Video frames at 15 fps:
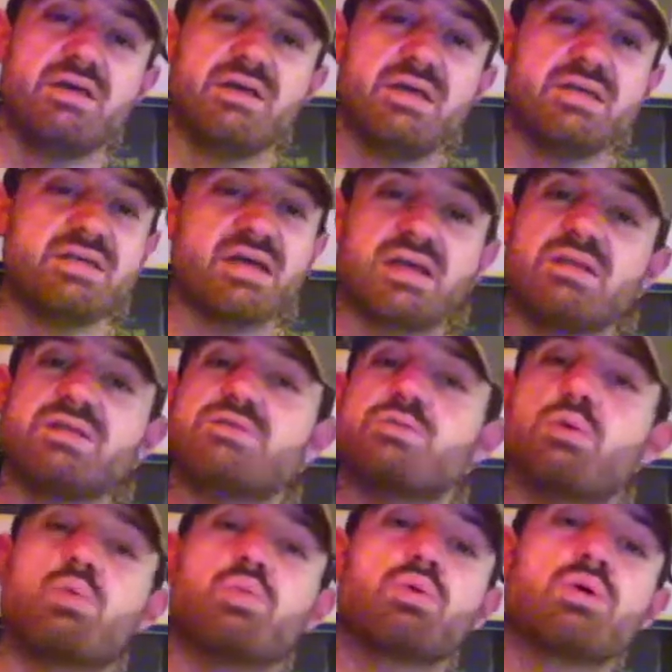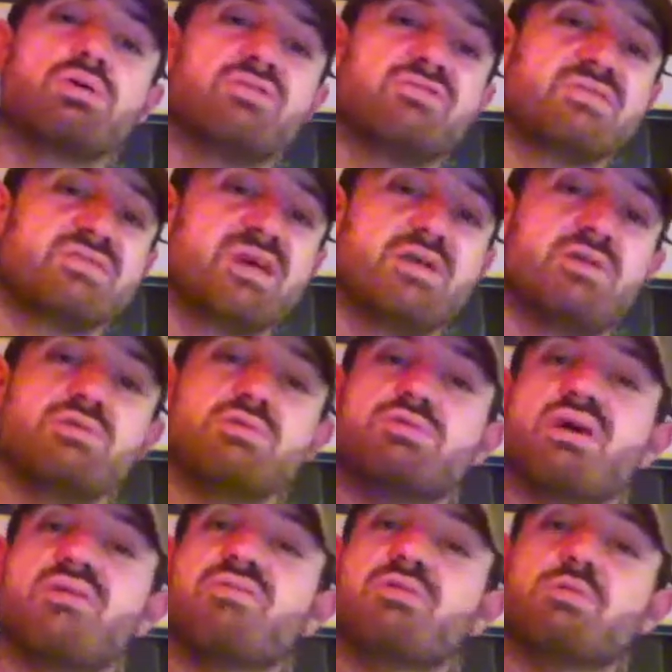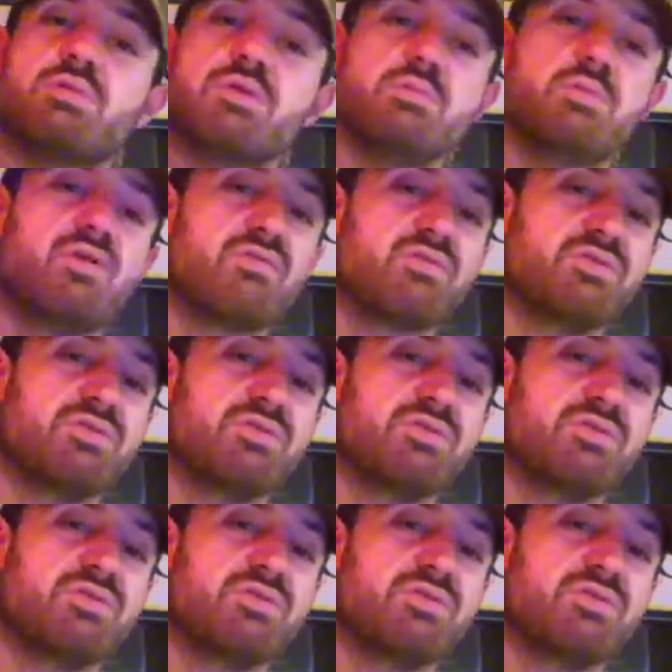he's not going to listen to a word you have to say, and you're never going to win him over,